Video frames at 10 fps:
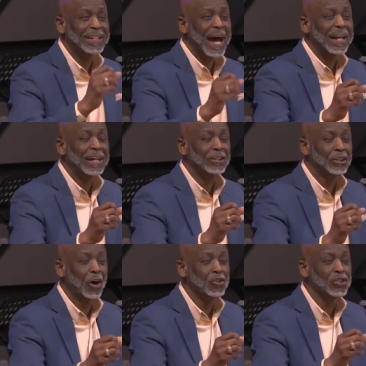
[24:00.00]
And God that
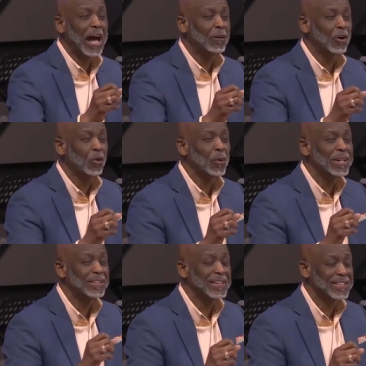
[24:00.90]
knows our
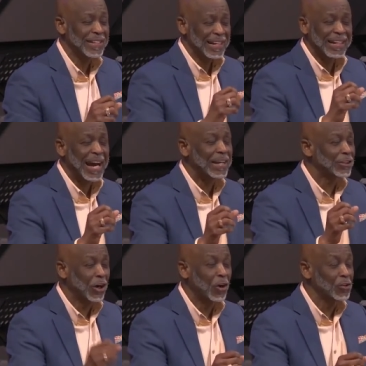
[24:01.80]
weakness,
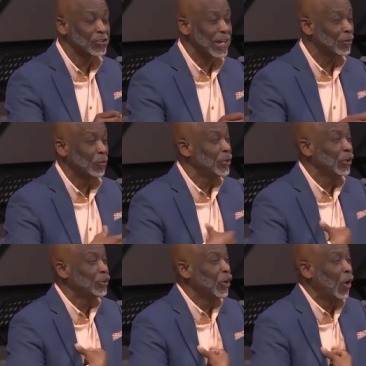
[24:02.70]
God knows that
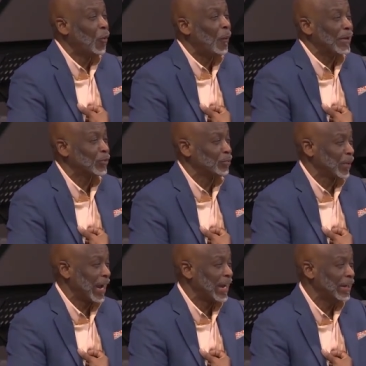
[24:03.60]
we don't know what to
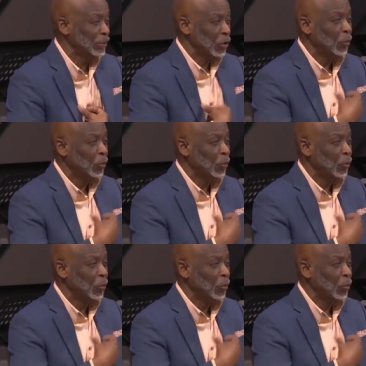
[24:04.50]
pray.